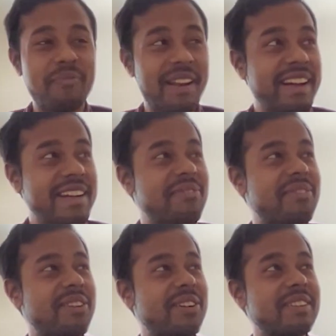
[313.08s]

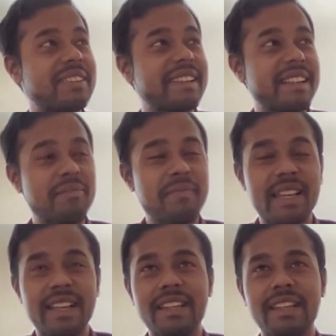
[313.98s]
applied for an
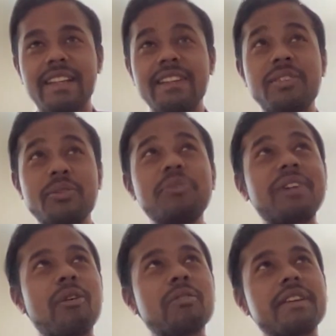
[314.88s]
MBA in
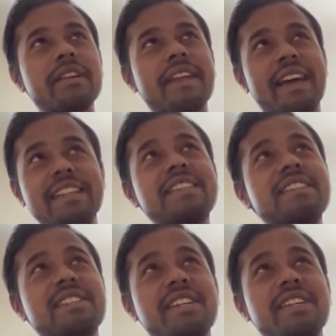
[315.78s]

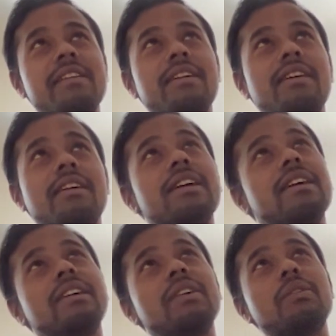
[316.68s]
2019
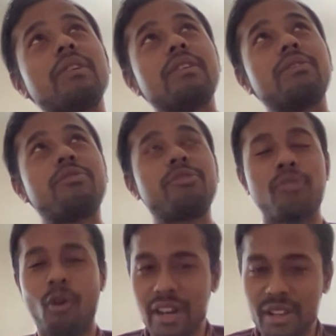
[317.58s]

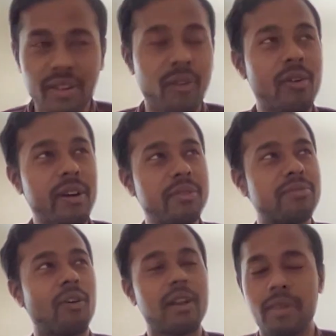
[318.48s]
fall, not even
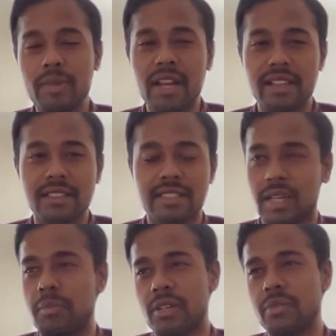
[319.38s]
fall, maybe like
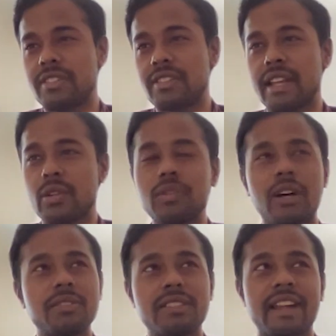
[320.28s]
summer, which is like
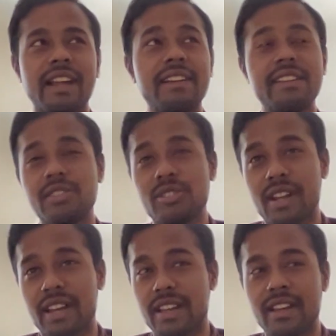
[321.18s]
2019
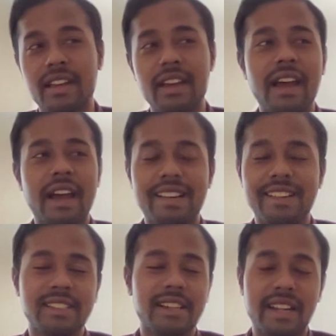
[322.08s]
July.
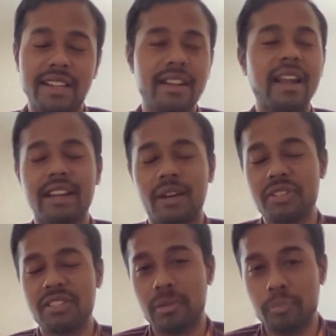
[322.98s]
And I
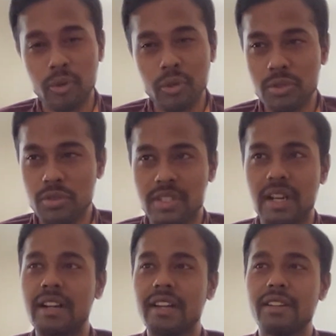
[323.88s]
was supposed to
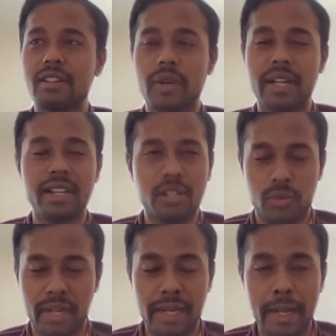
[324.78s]
start in
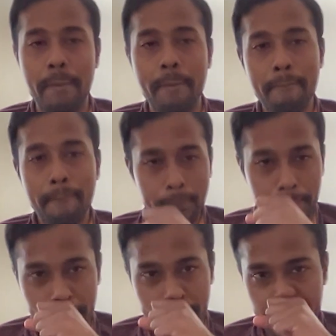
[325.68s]
2020,
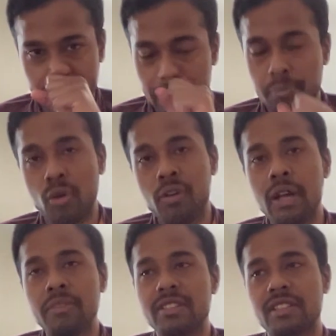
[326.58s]
but the
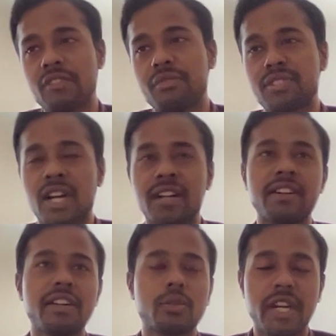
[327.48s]
program itself
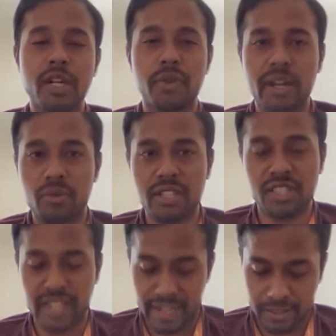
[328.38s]
started in
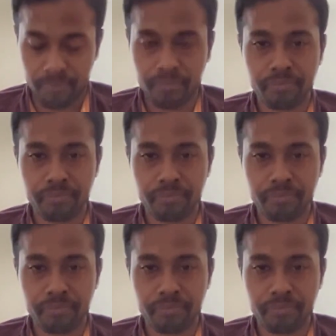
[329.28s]
2021 Jan.